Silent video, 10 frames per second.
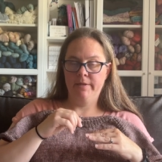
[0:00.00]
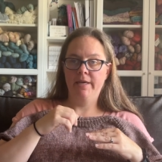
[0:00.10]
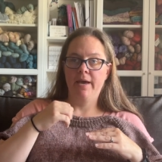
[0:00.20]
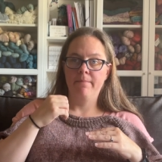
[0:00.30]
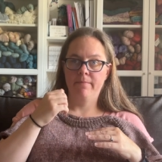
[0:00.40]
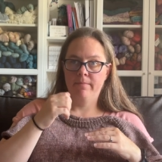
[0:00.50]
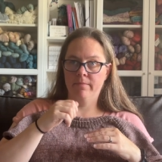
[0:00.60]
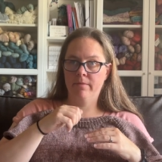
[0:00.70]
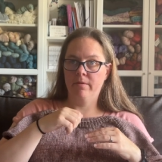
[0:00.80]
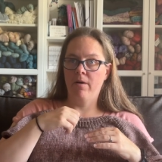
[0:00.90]
get
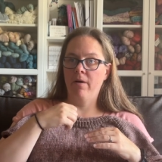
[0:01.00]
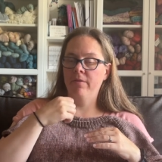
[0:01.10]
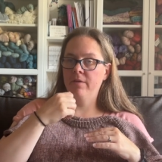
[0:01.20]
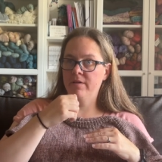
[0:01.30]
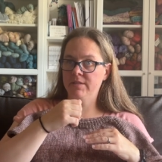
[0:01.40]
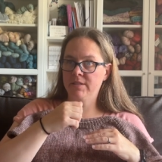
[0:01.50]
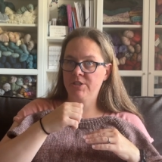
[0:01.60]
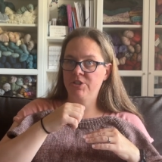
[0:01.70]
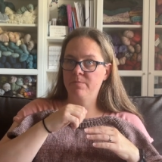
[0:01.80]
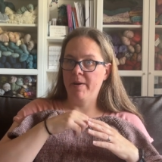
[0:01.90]
all the
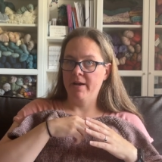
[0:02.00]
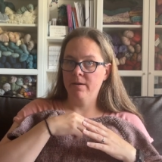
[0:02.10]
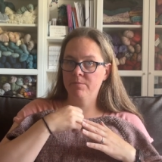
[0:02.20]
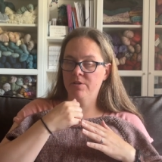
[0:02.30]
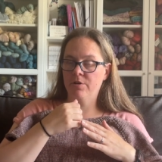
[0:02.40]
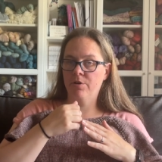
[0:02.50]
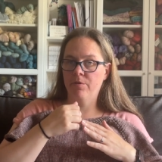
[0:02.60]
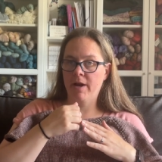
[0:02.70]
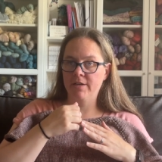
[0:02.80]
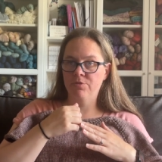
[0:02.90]
stitches back up to the
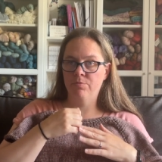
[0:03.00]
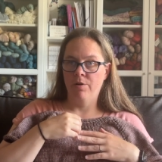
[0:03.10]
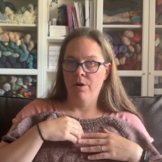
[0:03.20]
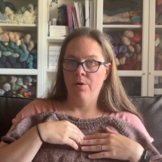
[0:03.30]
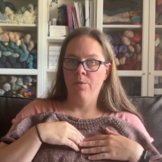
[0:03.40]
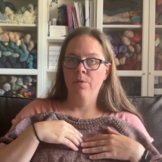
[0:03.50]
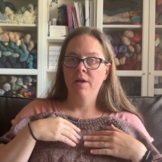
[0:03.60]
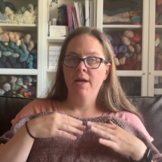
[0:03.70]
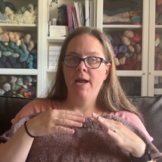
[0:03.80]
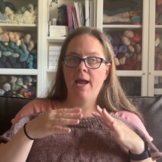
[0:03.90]
correct row,
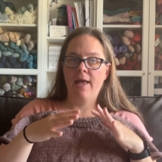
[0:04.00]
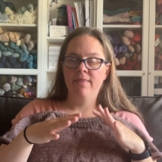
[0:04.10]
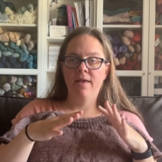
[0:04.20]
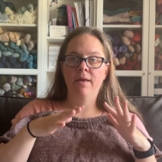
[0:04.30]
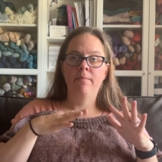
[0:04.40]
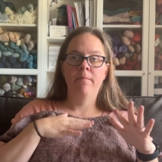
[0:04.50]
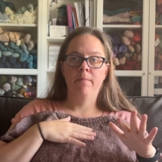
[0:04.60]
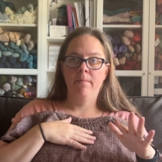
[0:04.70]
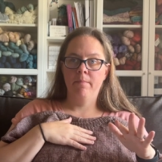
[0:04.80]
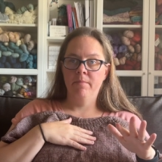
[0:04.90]
and then
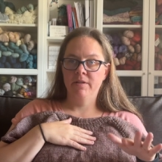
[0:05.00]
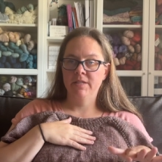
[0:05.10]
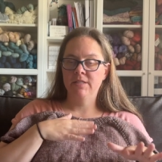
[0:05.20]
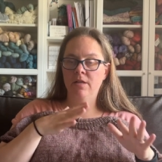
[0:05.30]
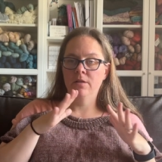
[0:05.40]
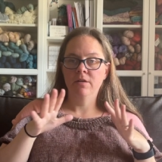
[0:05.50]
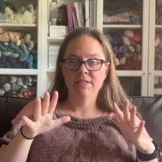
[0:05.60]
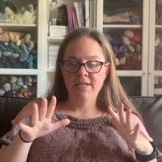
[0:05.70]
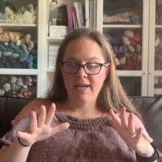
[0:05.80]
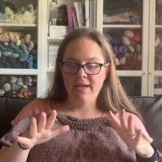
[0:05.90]
Melissa
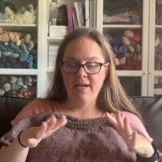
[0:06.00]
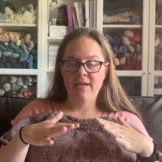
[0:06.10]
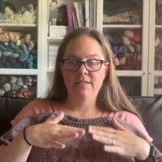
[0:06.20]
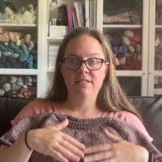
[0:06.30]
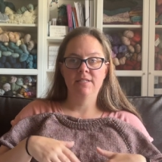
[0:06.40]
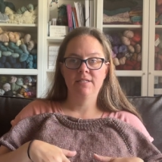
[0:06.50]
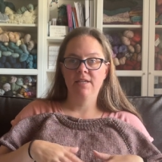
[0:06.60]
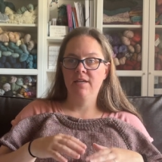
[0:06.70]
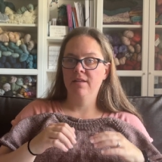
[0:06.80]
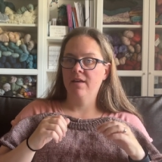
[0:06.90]
looked at it to
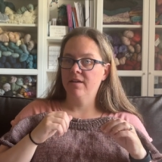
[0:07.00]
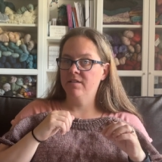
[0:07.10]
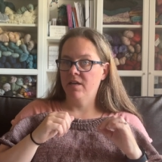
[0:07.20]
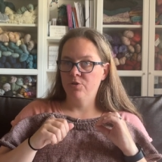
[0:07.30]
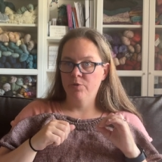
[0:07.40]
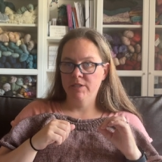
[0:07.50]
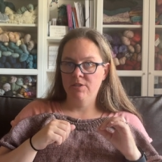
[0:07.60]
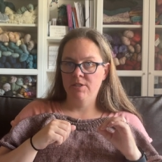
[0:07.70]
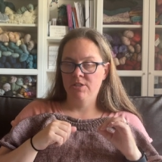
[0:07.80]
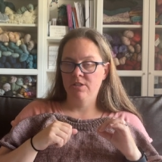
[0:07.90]
see like, did I twist
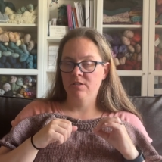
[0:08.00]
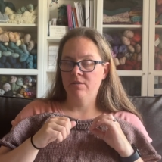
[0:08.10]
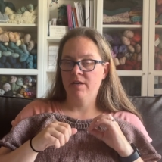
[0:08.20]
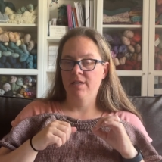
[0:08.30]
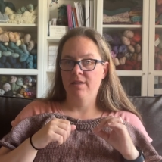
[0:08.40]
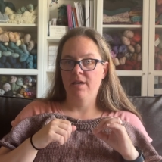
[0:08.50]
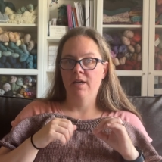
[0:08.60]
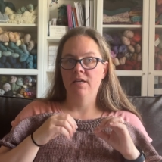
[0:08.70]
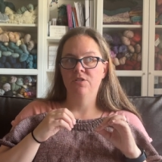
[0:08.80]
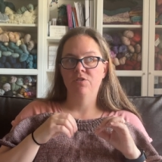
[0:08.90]
stitches or
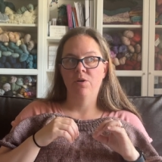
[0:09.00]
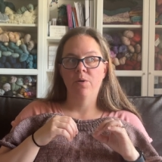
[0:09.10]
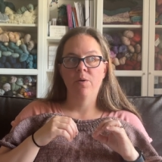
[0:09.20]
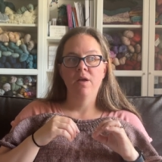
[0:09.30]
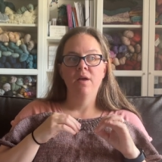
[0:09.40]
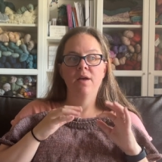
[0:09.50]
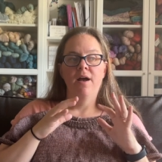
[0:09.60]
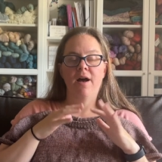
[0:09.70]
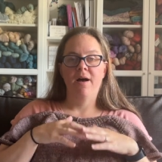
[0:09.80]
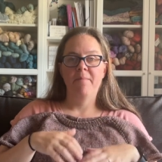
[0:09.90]
anything? And so
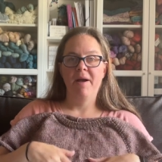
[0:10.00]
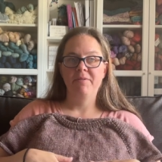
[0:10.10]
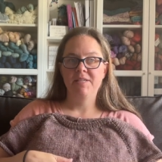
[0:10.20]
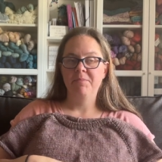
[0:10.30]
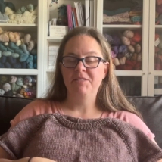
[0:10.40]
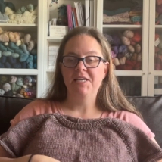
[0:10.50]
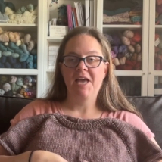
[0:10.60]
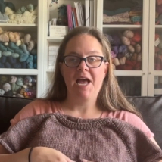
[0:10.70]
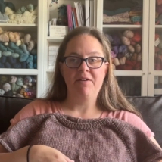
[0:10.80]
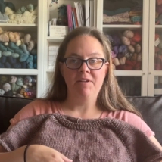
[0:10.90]
um, I was able to
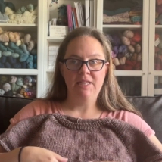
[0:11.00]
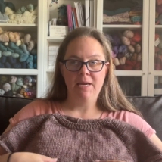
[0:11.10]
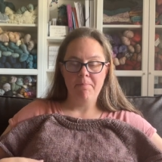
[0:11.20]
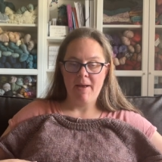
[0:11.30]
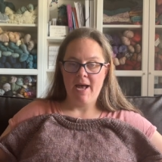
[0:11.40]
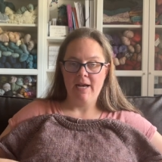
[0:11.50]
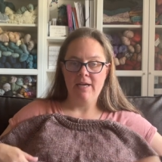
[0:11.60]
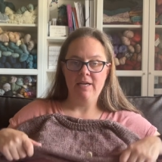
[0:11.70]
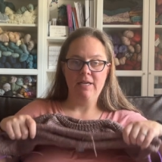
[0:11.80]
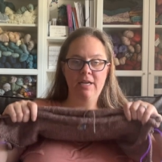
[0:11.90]
get everything
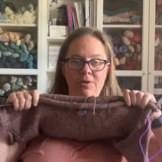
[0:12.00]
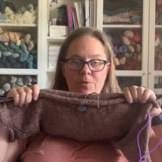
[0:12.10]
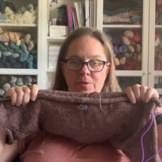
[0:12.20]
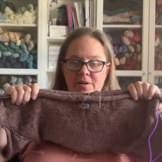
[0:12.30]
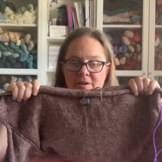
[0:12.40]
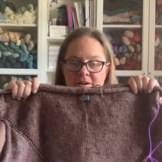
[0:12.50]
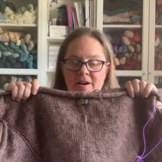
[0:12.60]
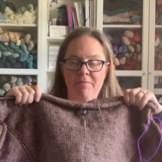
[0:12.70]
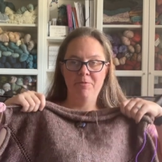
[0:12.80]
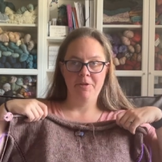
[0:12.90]
back in order.
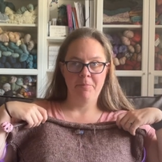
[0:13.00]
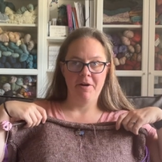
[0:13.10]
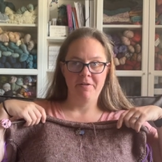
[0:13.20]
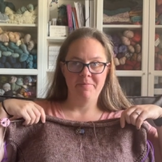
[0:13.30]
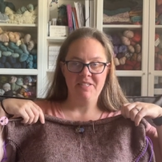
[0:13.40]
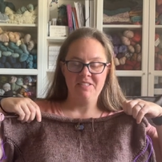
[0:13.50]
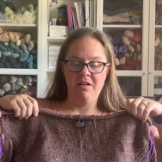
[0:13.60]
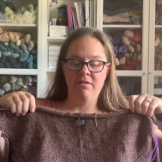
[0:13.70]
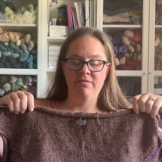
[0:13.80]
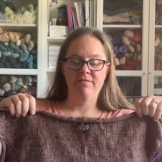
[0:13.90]
I'm really proud of
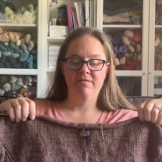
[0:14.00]
myself.